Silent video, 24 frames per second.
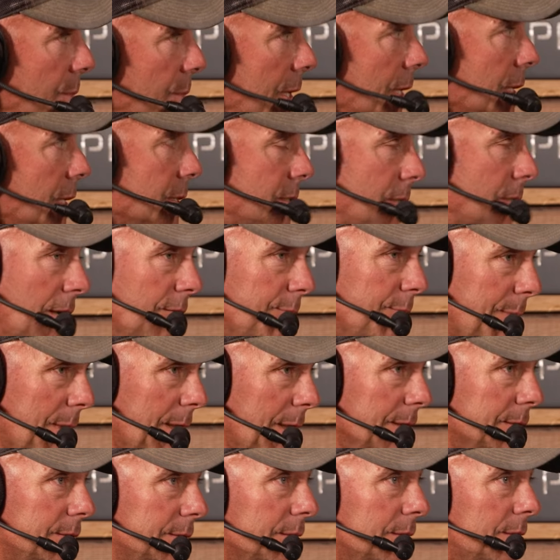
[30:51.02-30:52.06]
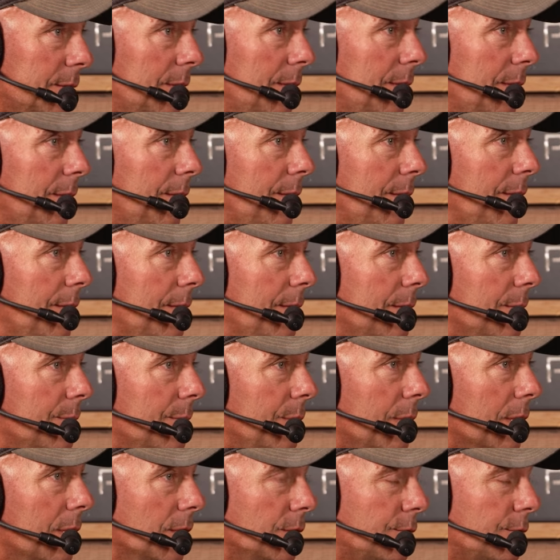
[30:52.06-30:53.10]
me in a safe place.
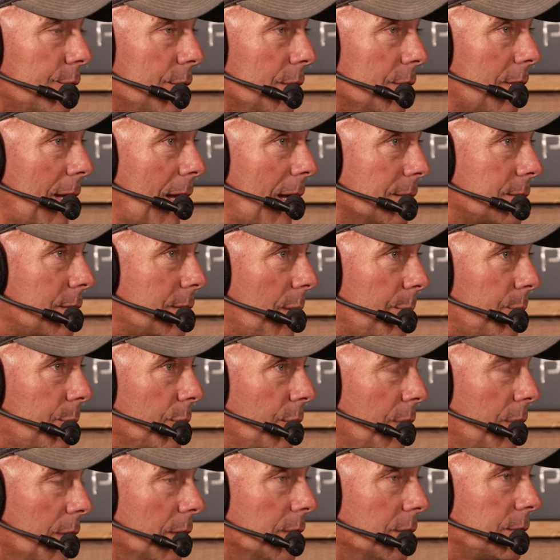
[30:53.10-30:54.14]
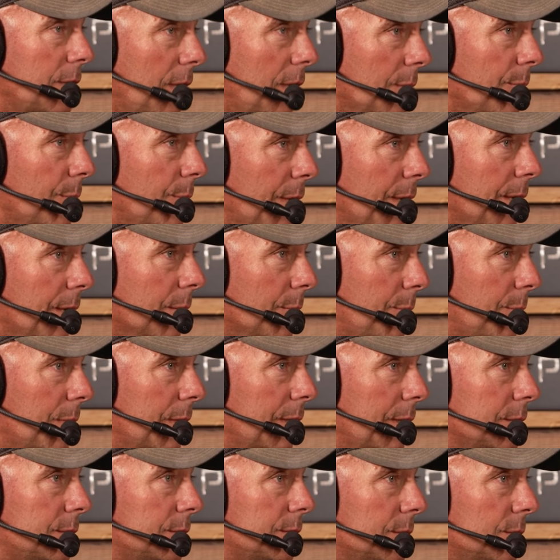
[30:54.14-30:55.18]
Because for the last couple years, he had been in a
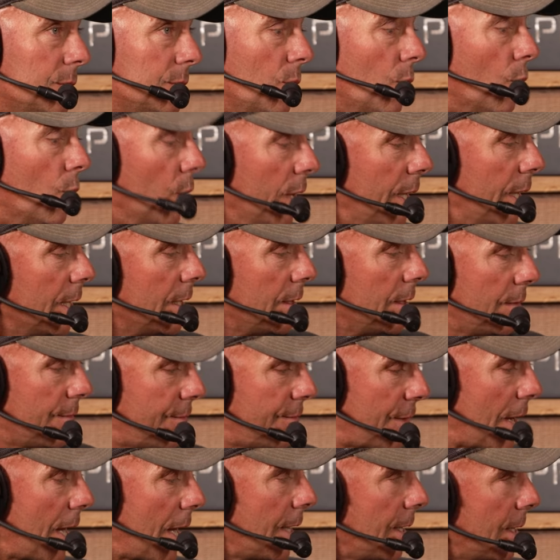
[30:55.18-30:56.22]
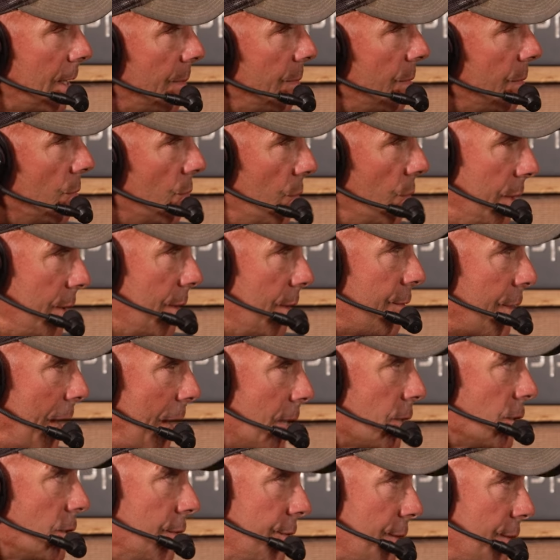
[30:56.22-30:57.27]
place we didn't find him. We did,
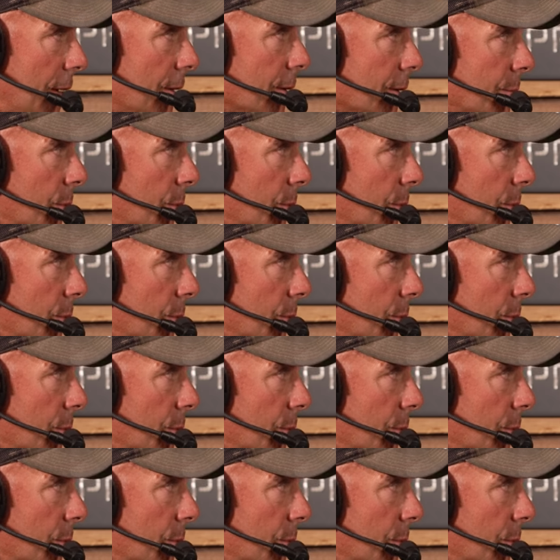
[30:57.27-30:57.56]
actually found